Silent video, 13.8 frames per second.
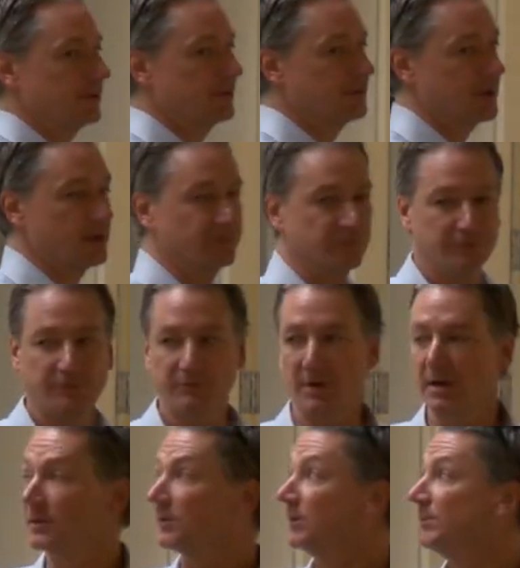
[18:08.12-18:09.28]
Okay, so let's
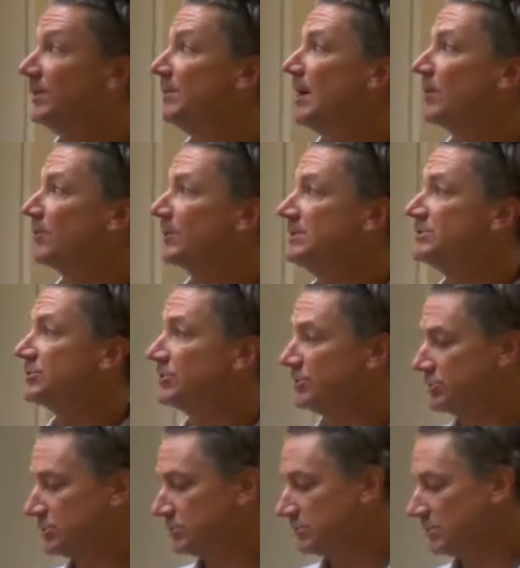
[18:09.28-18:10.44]
talk a little bit about
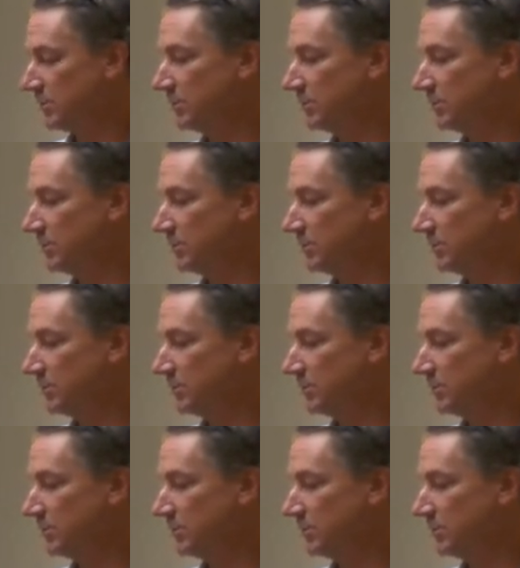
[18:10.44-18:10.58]
research.